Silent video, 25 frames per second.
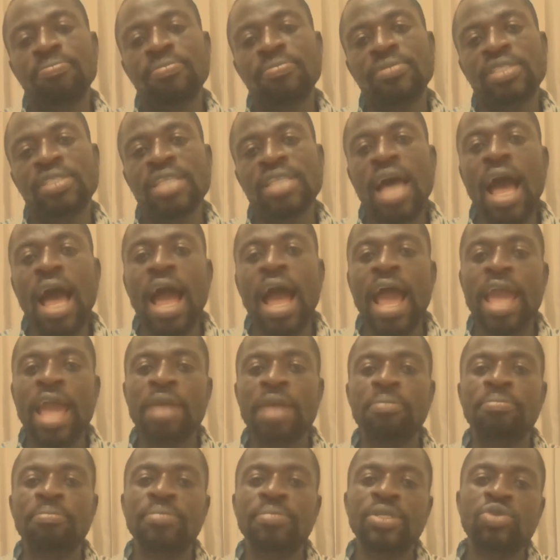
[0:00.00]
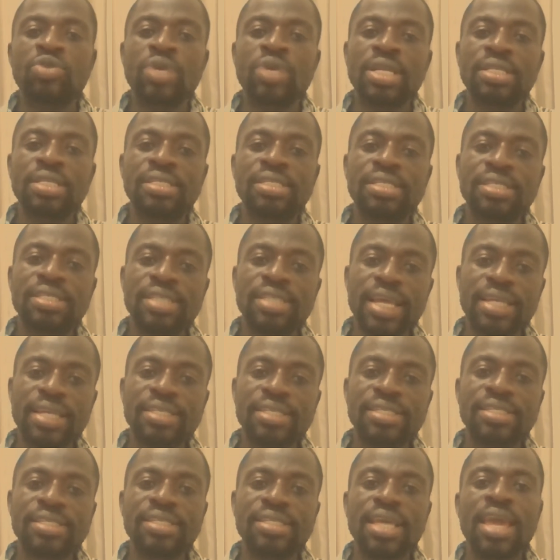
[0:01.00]
time between
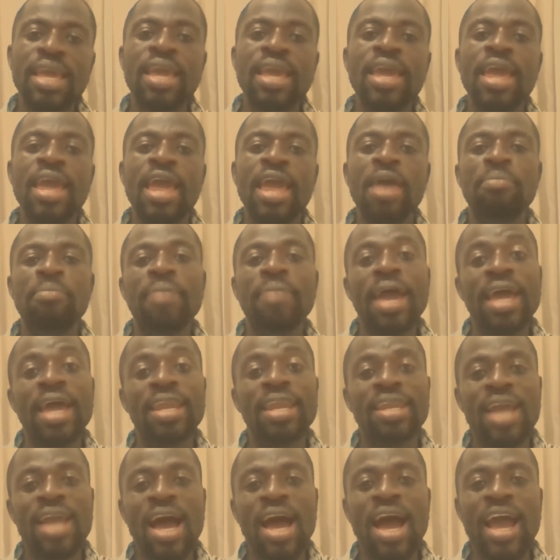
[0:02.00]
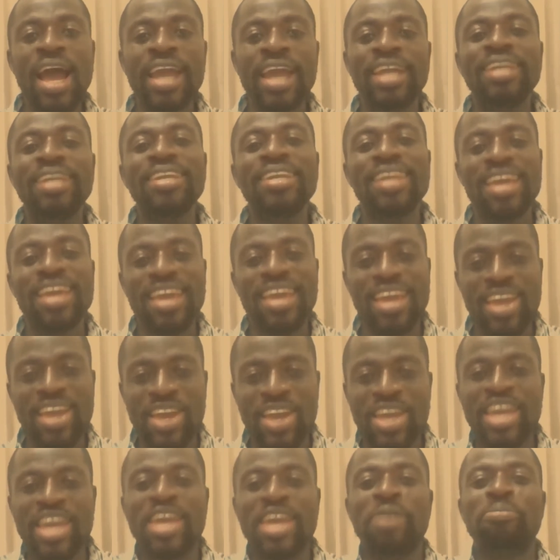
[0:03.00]
6 a.m. and 9
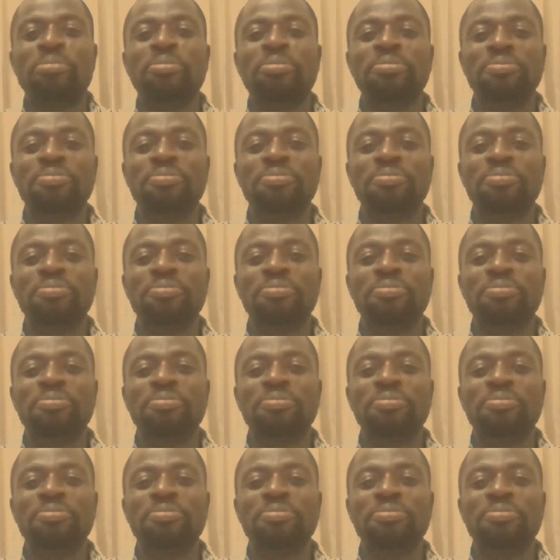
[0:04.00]
a.m.